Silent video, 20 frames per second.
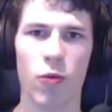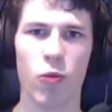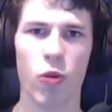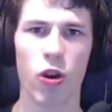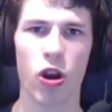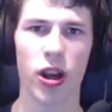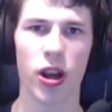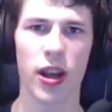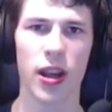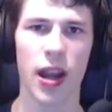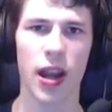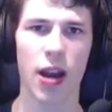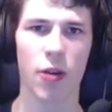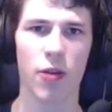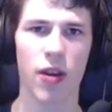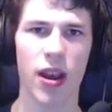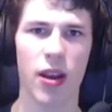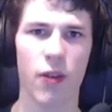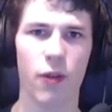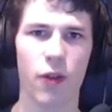working
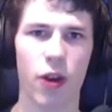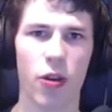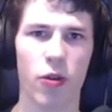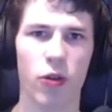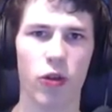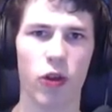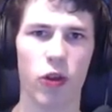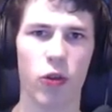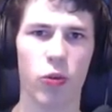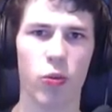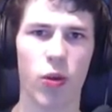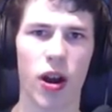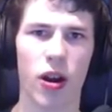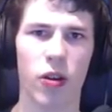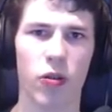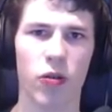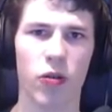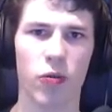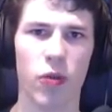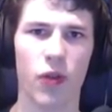out earphones as
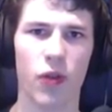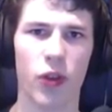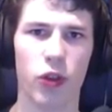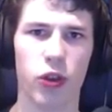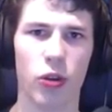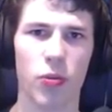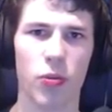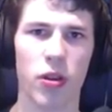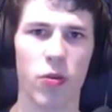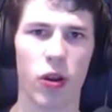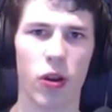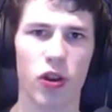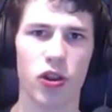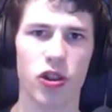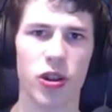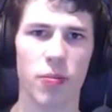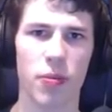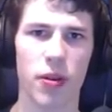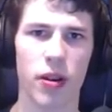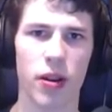well with the W1
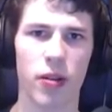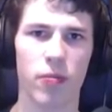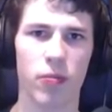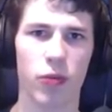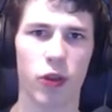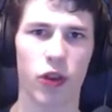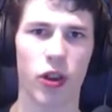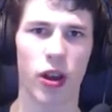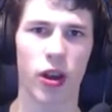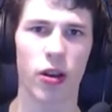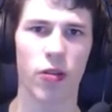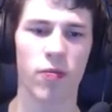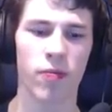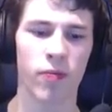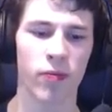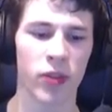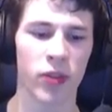chip in them. So